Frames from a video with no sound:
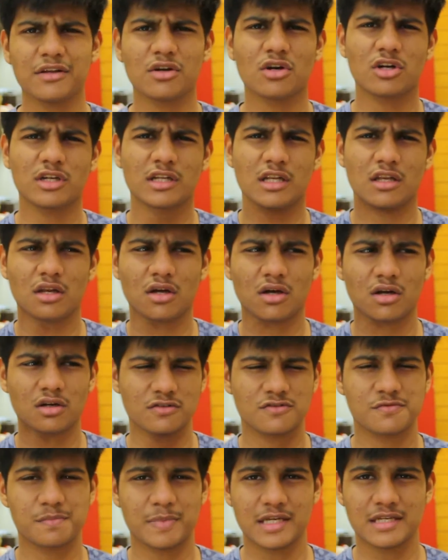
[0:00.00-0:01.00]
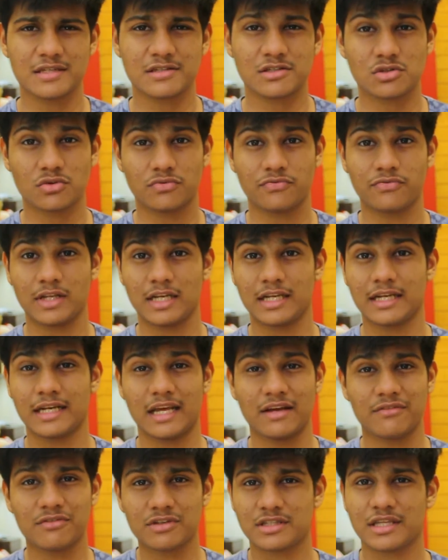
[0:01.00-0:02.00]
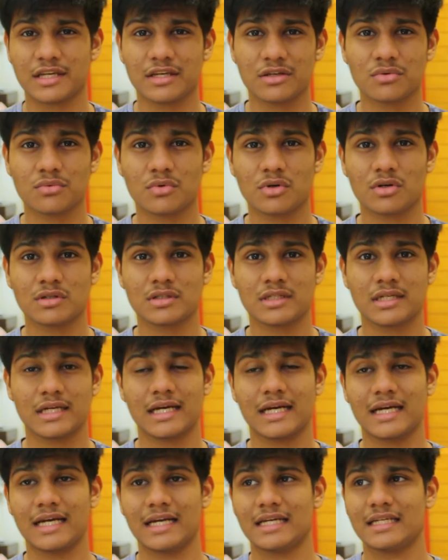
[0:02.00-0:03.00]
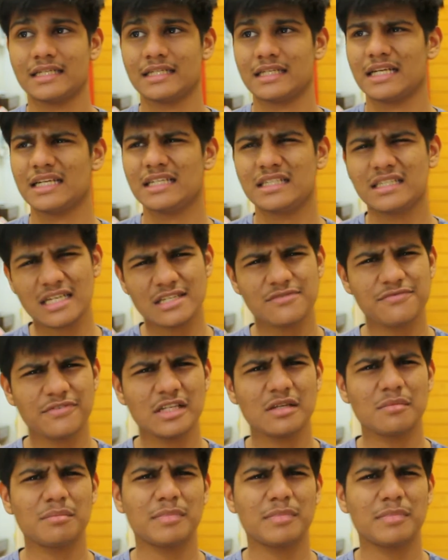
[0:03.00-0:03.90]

you got a lot of space to fill in everything you want, and it does feel a